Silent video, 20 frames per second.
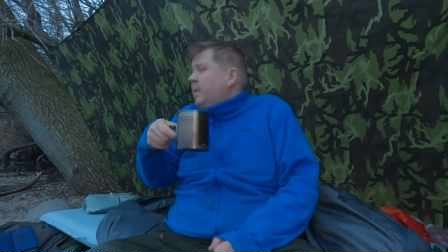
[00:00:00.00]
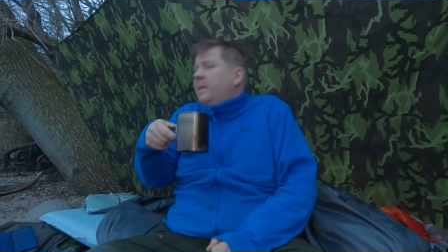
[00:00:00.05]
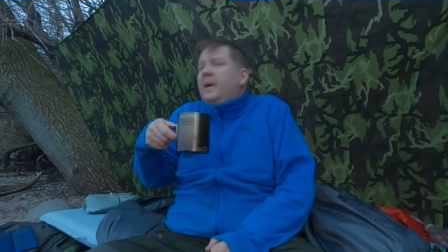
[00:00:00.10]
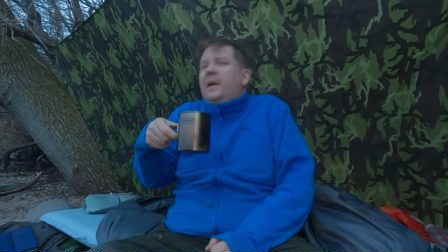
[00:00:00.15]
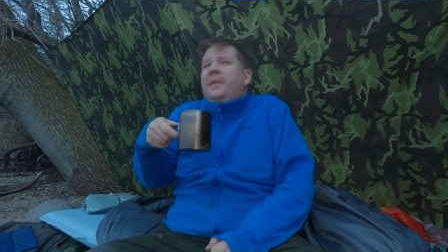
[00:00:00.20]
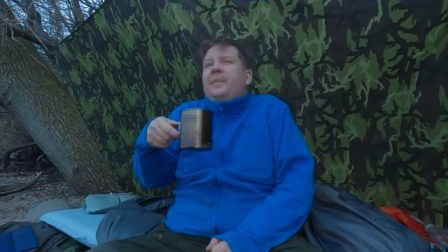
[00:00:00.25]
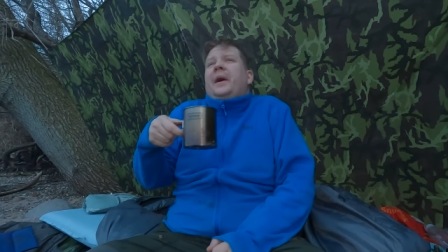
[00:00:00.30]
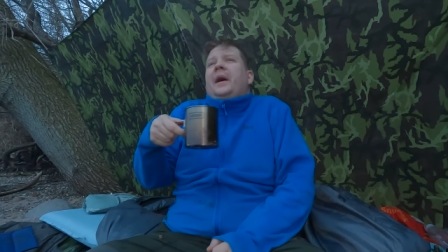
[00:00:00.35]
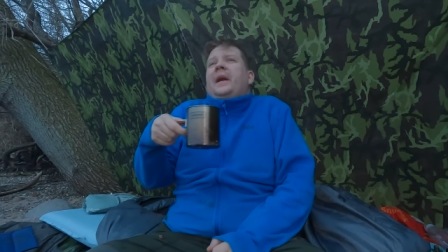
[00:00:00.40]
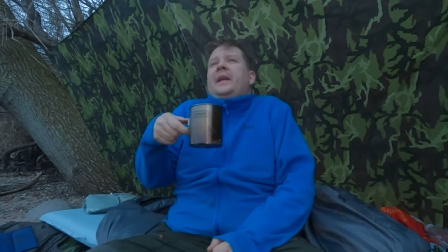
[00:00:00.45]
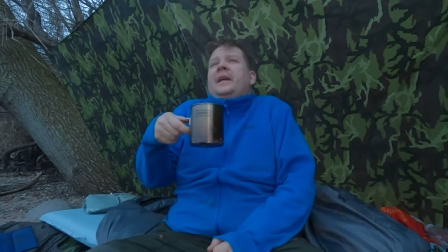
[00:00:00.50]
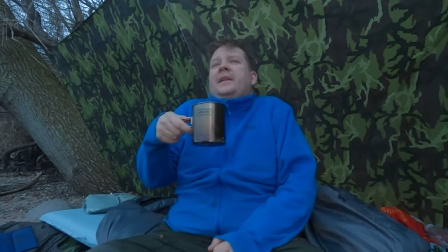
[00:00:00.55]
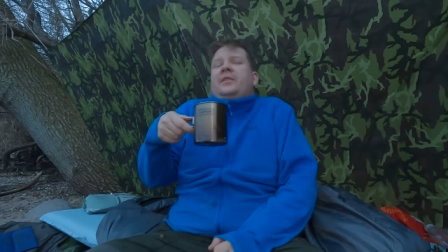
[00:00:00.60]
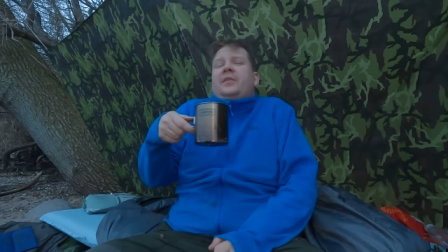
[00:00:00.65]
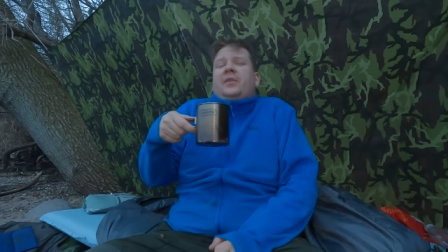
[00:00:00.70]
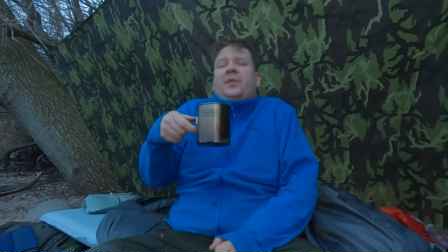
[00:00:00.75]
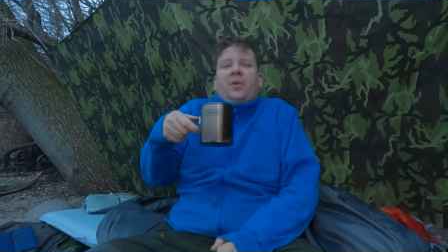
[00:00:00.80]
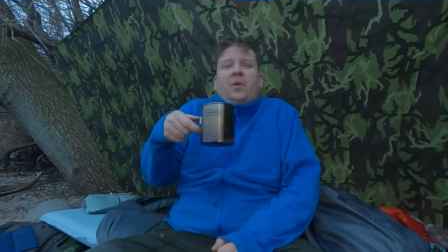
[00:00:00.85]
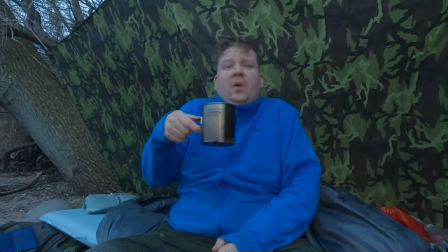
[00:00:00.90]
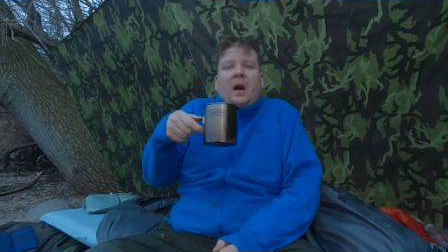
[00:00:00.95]
Maybe I need
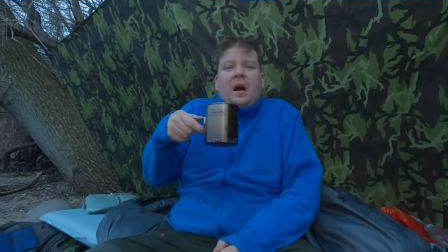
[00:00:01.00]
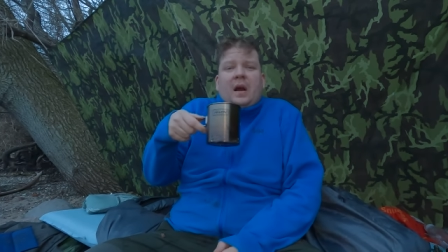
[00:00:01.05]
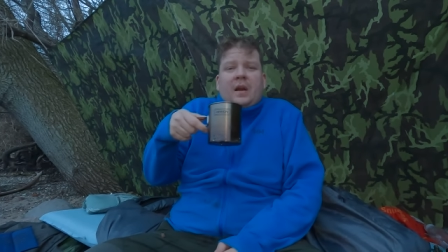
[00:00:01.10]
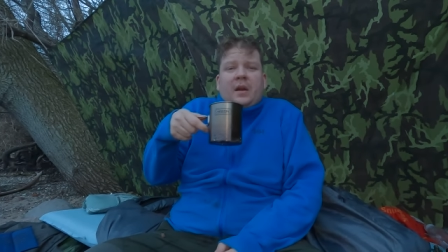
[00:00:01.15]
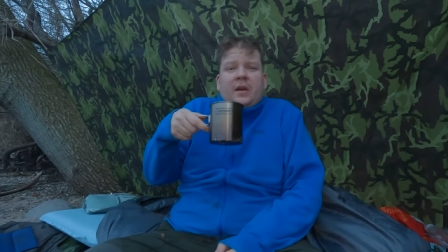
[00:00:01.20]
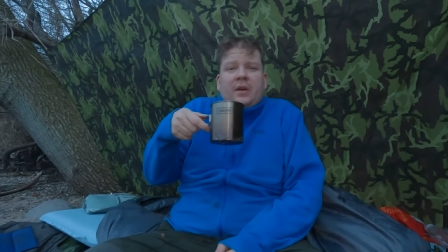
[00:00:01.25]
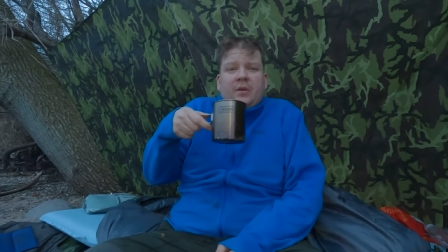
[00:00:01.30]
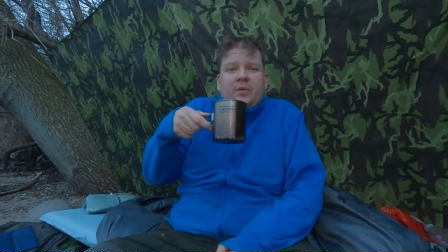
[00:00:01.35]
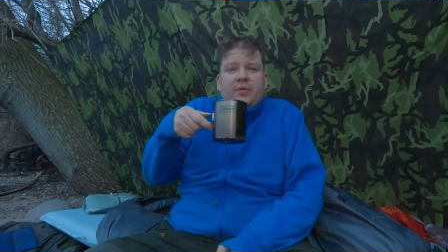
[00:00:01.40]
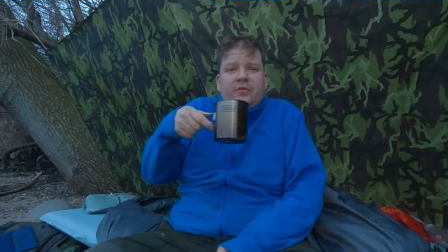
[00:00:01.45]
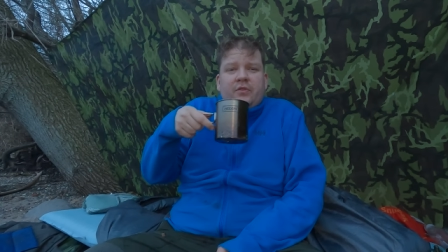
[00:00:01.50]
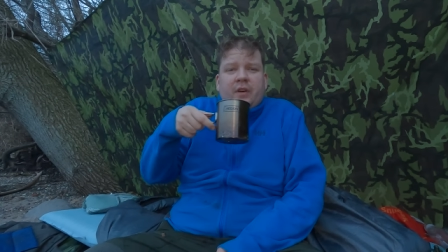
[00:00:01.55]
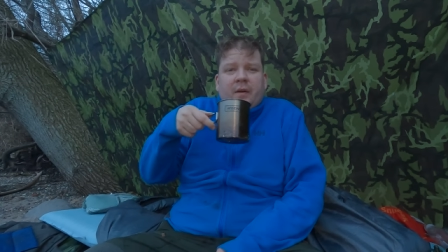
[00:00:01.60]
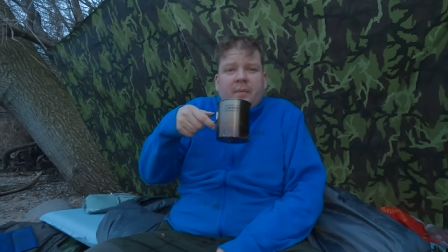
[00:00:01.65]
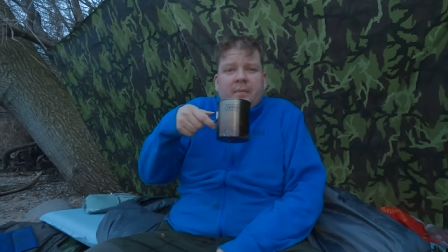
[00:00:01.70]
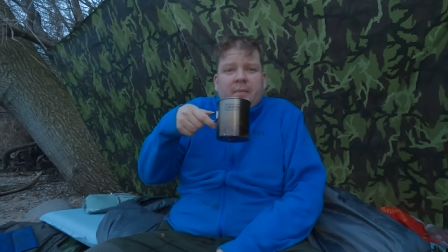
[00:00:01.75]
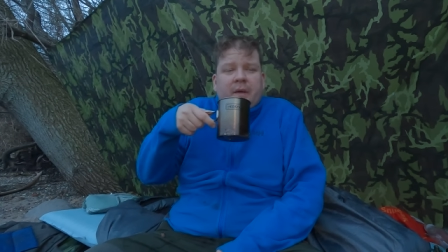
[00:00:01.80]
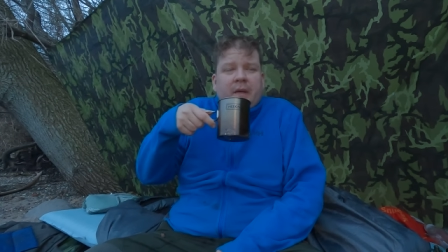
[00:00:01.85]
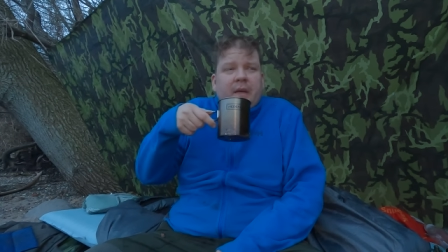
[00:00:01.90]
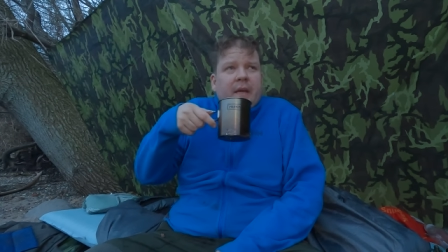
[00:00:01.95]
to go out and do
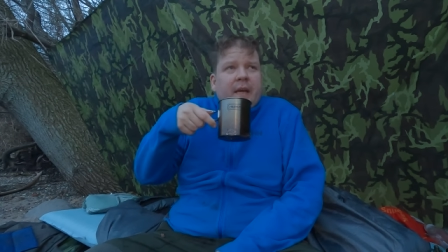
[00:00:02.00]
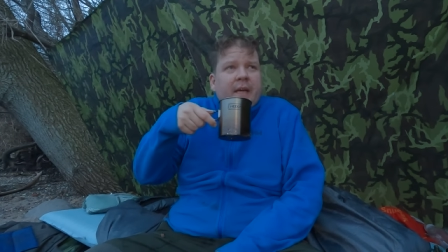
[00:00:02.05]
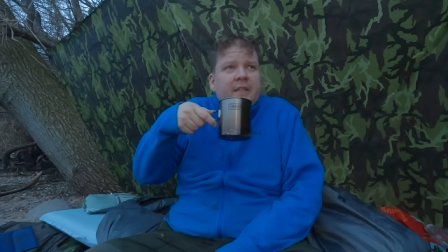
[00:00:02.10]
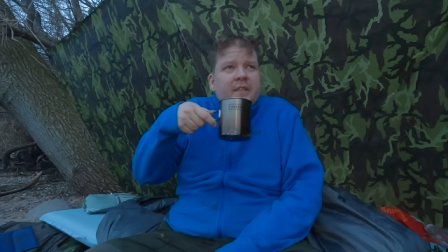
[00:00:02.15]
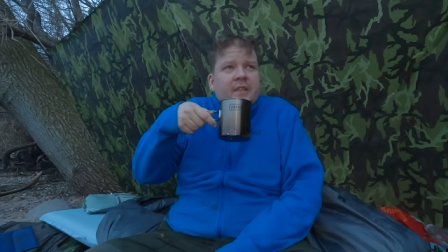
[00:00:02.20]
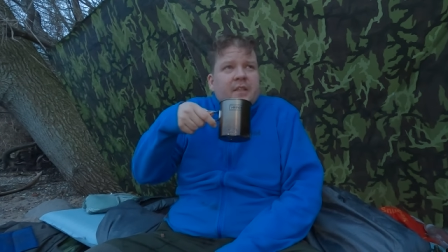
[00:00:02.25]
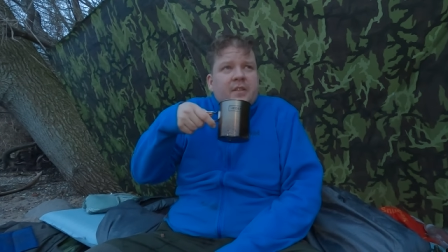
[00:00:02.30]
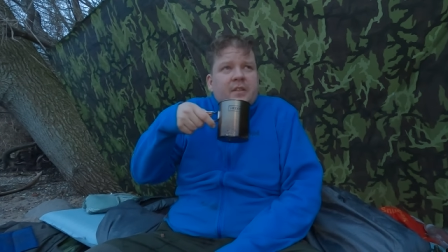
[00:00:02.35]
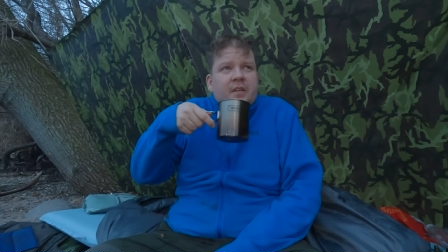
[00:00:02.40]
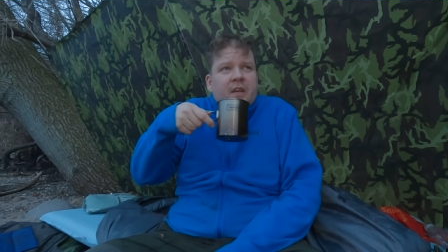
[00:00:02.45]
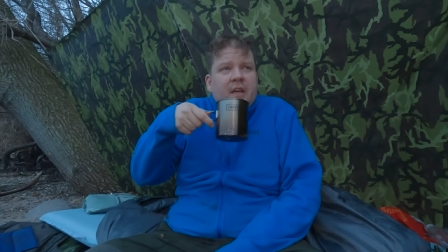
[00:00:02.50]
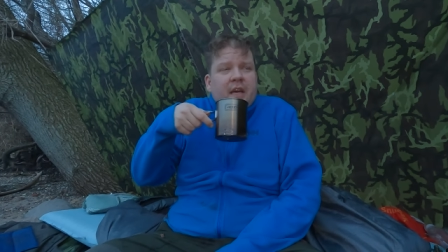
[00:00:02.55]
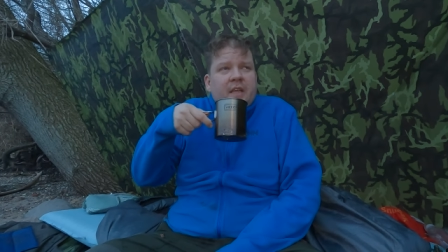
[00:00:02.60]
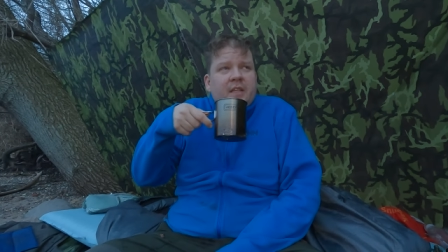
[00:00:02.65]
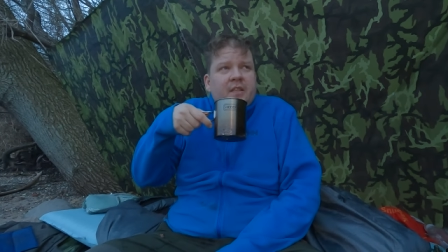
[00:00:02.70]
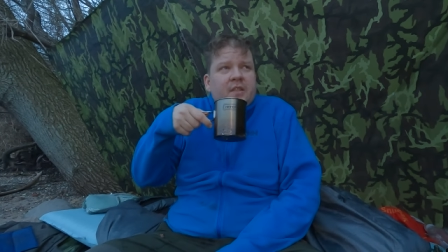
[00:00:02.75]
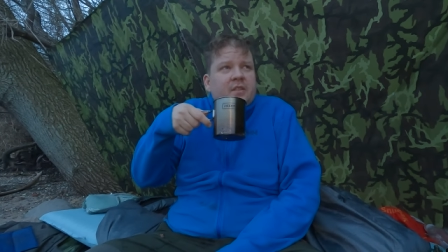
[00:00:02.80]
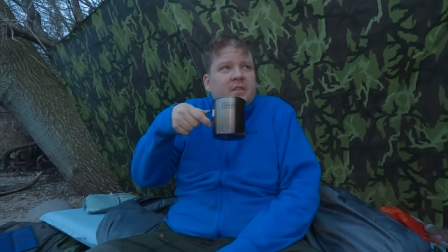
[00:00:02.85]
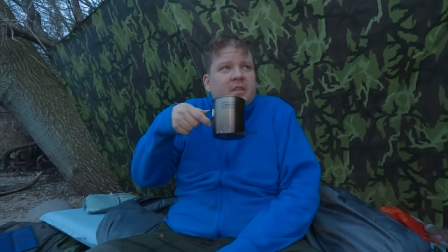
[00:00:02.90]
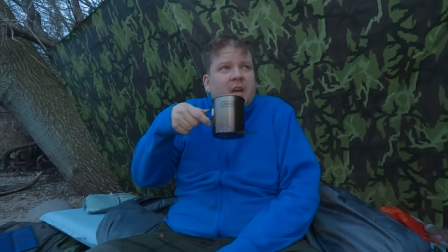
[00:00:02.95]
some uh, ex
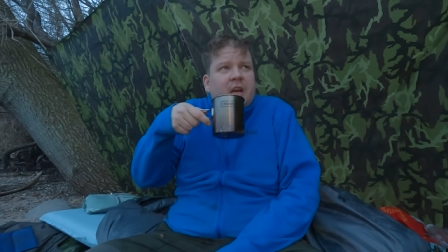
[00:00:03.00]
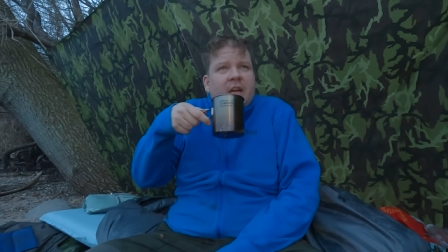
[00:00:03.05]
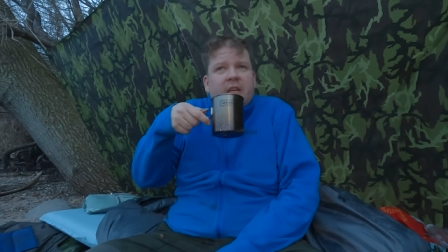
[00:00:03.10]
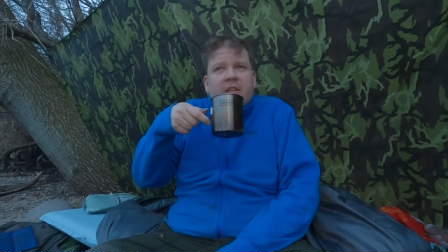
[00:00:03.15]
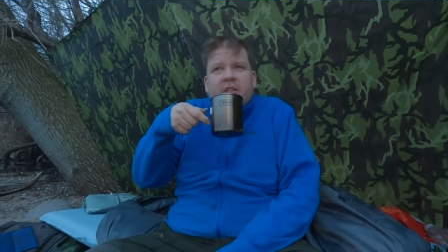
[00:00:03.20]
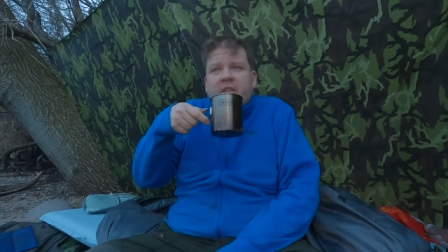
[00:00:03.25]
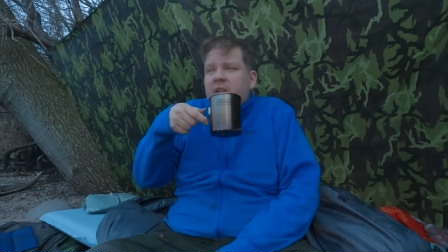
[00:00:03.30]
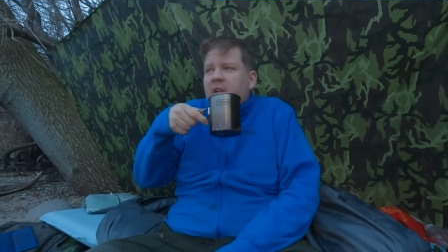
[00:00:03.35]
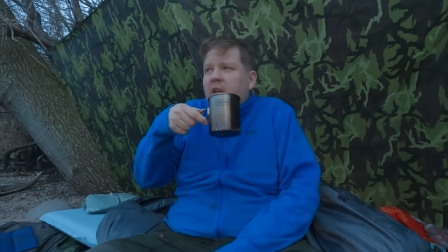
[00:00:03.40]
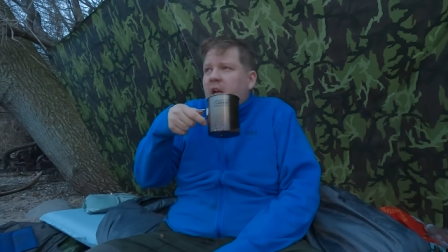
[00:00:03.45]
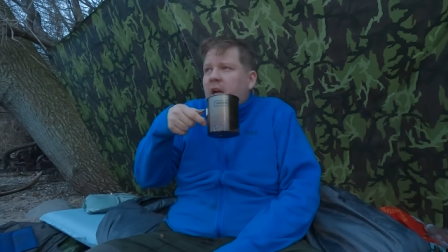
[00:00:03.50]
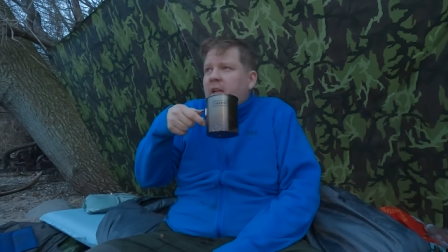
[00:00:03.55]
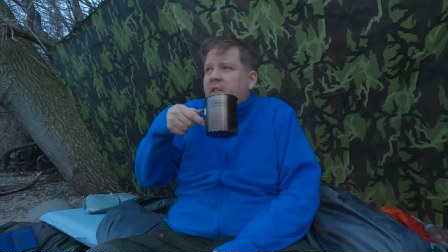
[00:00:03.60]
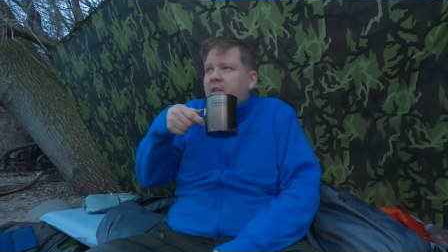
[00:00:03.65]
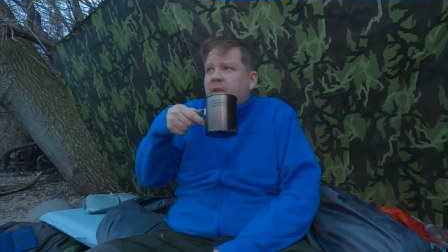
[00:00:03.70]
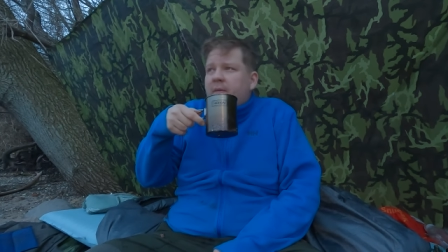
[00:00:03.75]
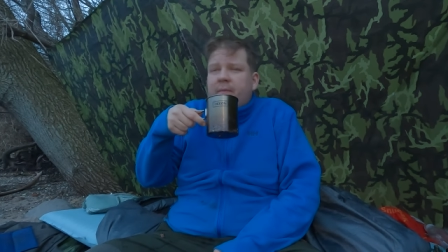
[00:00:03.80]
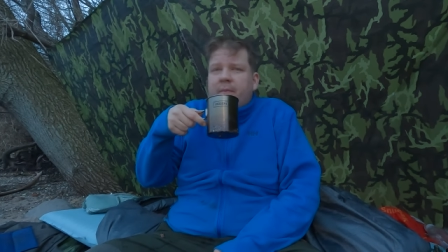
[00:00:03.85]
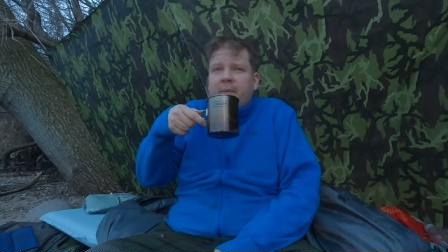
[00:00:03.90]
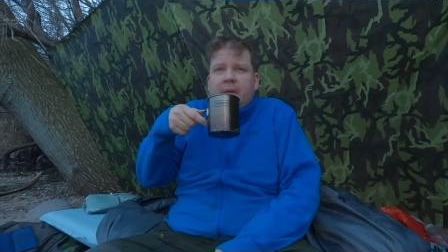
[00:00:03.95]
exercise, like
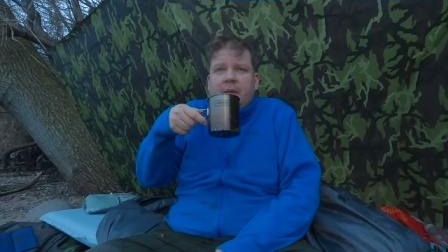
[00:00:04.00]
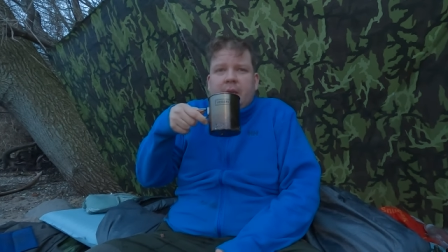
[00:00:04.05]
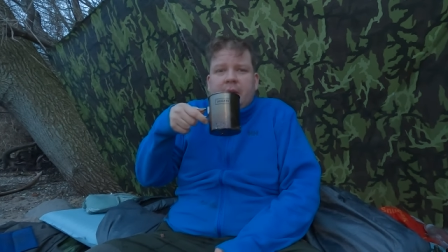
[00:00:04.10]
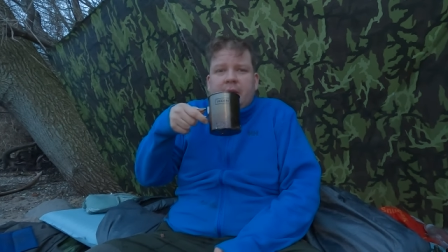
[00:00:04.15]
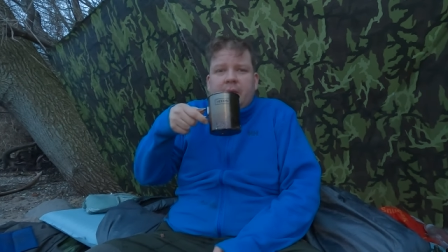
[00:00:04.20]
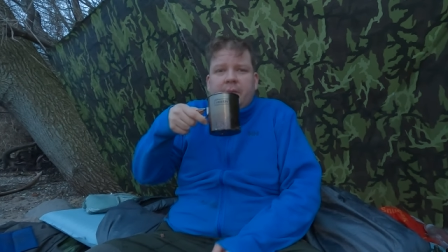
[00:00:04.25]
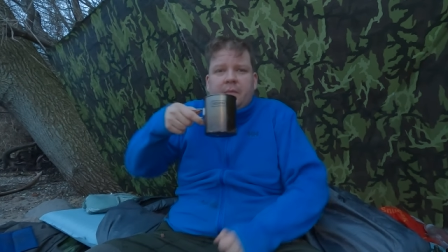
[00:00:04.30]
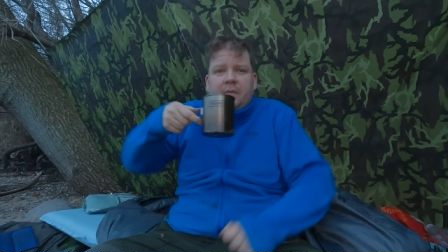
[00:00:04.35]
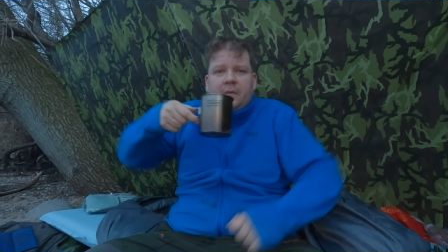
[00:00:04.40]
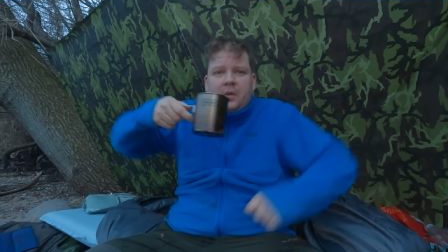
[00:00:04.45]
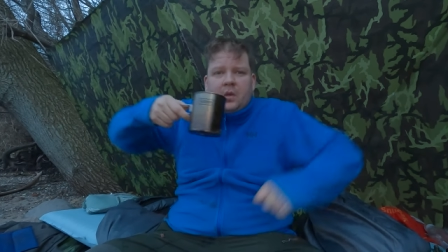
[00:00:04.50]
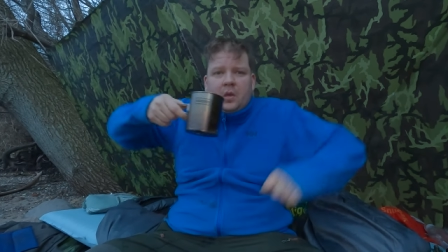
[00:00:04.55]
some uh,